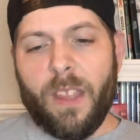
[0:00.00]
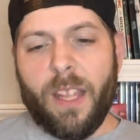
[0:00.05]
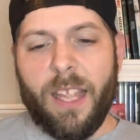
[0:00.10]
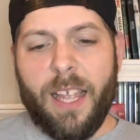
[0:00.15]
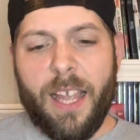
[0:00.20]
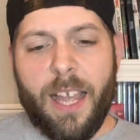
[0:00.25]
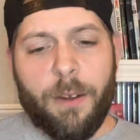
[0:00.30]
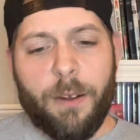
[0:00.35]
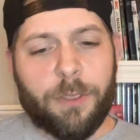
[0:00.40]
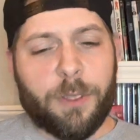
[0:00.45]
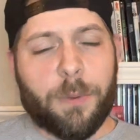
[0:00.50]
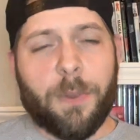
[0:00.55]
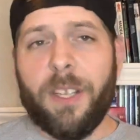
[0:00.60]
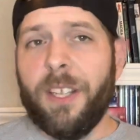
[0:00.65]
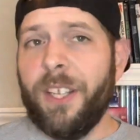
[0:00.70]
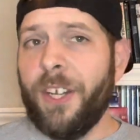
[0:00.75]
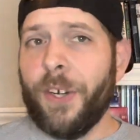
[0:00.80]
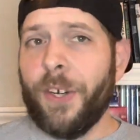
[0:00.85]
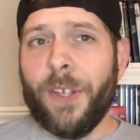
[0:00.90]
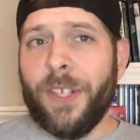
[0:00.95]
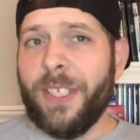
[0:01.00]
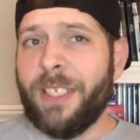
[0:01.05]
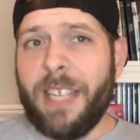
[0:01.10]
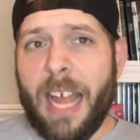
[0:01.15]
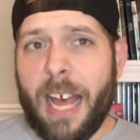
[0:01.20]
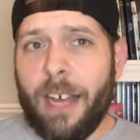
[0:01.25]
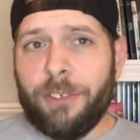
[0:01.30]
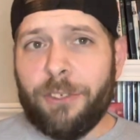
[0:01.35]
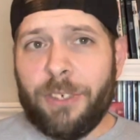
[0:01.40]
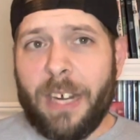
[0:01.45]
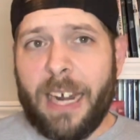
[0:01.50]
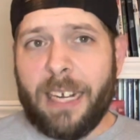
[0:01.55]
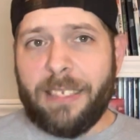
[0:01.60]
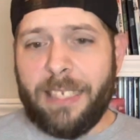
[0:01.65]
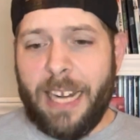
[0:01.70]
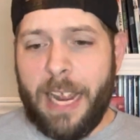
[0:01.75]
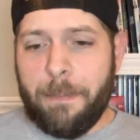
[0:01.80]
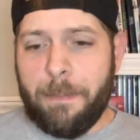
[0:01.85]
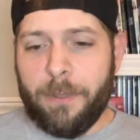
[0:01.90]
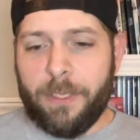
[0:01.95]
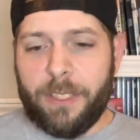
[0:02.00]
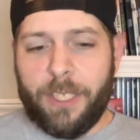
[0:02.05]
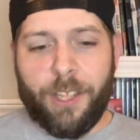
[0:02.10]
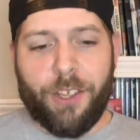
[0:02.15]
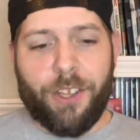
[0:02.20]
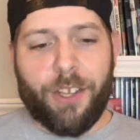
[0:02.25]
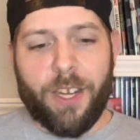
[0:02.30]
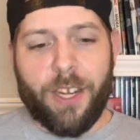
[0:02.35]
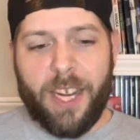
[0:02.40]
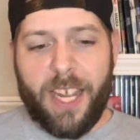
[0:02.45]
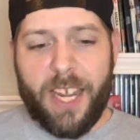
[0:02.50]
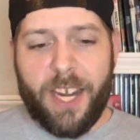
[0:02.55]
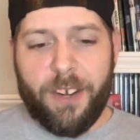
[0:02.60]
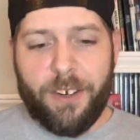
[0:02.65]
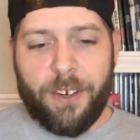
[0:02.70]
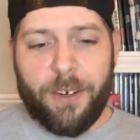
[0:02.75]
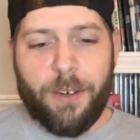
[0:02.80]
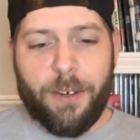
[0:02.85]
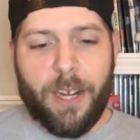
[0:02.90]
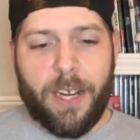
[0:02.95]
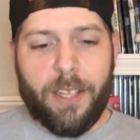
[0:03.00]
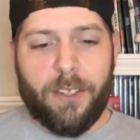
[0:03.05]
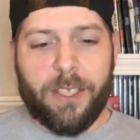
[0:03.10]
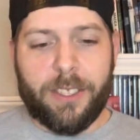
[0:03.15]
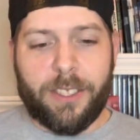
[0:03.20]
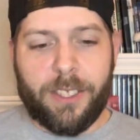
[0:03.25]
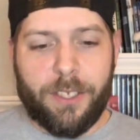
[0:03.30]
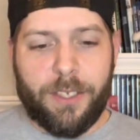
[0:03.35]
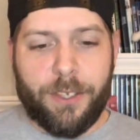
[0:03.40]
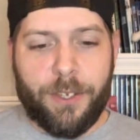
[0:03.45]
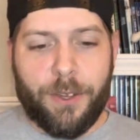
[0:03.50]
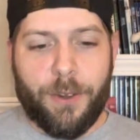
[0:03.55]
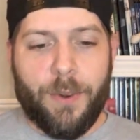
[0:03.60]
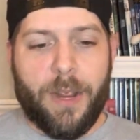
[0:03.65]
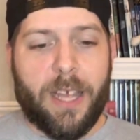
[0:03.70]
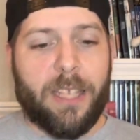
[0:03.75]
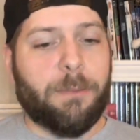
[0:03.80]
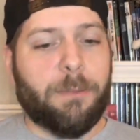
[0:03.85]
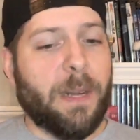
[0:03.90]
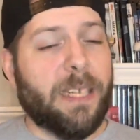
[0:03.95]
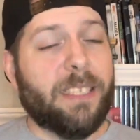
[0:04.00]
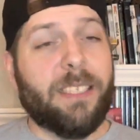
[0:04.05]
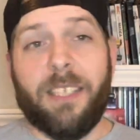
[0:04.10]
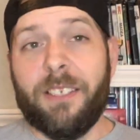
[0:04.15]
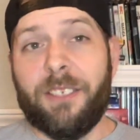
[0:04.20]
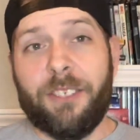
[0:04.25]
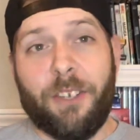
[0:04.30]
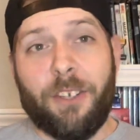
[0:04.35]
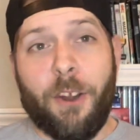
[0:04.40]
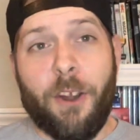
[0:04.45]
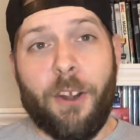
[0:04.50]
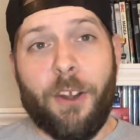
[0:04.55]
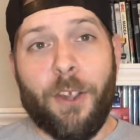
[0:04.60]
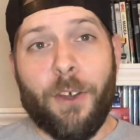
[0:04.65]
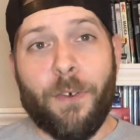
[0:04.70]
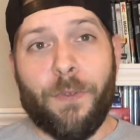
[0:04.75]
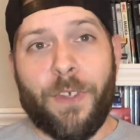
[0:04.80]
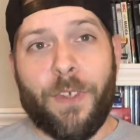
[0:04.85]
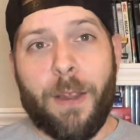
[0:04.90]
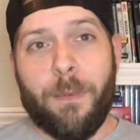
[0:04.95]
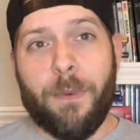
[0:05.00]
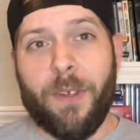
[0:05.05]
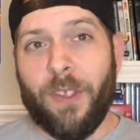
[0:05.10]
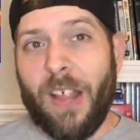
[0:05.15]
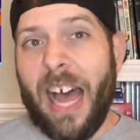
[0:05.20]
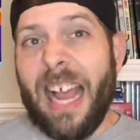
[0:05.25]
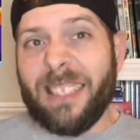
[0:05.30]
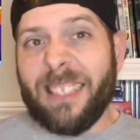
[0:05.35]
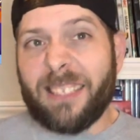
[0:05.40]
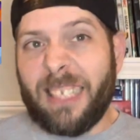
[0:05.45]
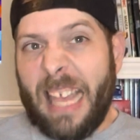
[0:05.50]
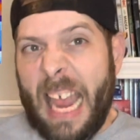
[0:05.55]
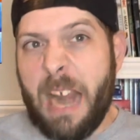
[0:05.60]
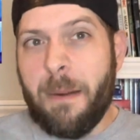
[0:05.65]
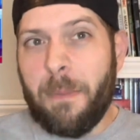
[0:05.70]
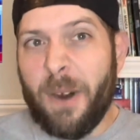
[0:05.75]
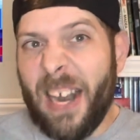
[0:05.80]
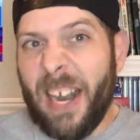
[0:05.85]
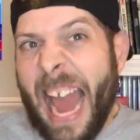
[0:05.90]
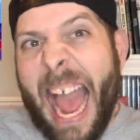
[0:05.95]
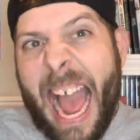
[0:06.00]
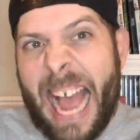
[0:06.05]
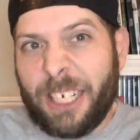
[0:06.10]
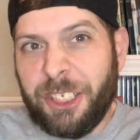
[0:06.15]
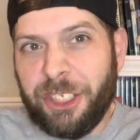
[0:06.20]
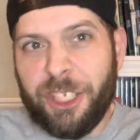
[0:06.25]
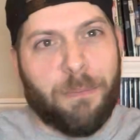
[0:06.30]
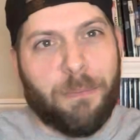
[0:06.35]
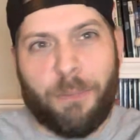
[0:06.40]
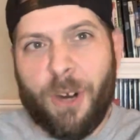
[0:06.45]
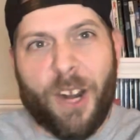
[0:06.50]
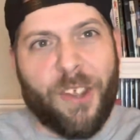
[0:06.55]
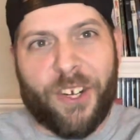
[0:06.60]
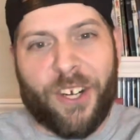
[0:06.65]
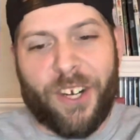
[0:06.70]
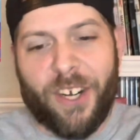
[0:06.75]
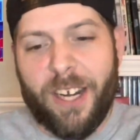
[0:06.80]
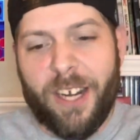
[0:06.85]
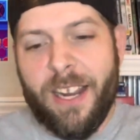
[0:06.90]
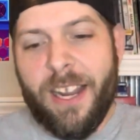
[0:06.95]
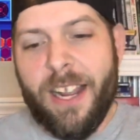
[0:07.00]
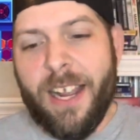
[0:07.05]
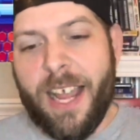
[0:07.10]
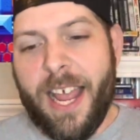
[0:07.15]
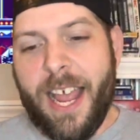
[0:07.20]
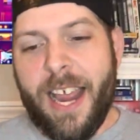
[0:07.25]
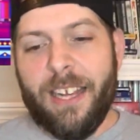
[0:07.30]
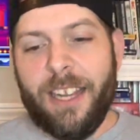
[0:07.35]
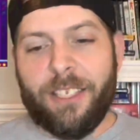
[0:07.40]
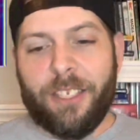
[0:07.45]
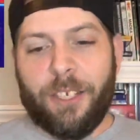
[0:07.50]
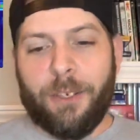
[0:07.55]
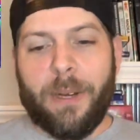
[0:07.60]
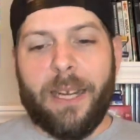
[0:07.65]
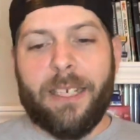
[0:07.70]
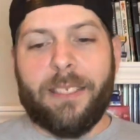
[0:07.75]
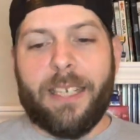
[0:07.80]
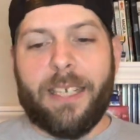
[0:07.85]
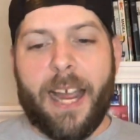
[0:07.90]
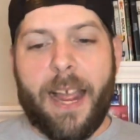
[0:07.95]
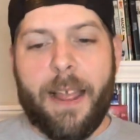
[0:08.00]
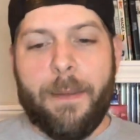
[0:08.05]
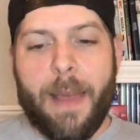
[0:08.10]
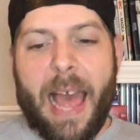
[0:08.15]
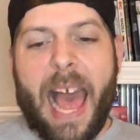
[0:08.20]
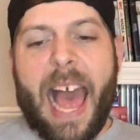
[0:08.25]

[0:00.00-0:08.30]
And it was one of the early soundtrack samples that you could hear and listen to. It's basically a studio theme with lights, camera, and action, brother. It is a great time.